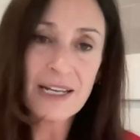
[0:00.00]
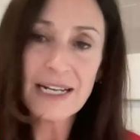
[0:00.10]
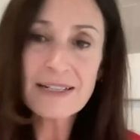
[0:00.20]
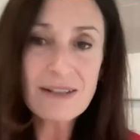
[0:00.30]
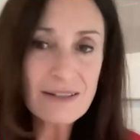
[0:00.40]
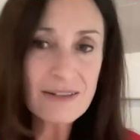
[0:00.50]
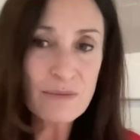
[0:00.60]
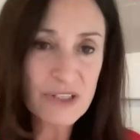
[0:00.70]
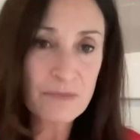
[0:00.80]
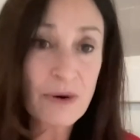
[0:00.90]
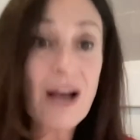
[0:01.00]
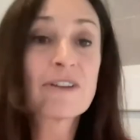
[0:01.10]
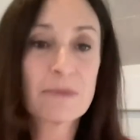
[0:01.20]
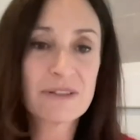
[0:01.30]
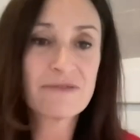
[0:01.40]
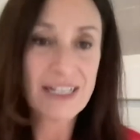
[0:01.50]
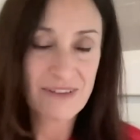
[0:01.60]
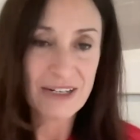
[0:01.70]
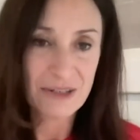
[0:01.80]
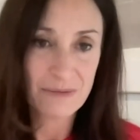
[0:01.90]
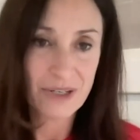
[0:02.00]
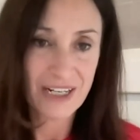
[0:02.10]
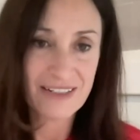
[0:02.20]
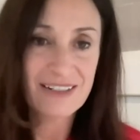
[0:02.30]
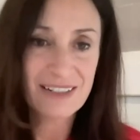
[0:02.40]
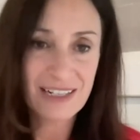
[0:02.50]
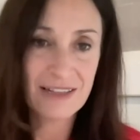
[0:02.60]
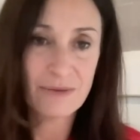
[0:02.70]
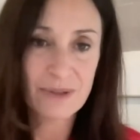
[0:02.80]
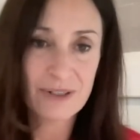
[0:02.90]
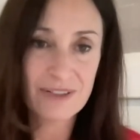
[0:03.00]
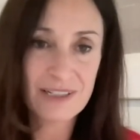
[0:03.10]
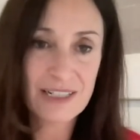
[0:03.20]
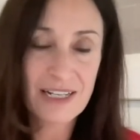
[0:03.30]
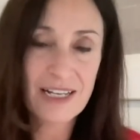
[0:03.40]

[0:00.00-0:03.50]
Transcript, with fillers: It's also the most profitable fast fashion brand in the world.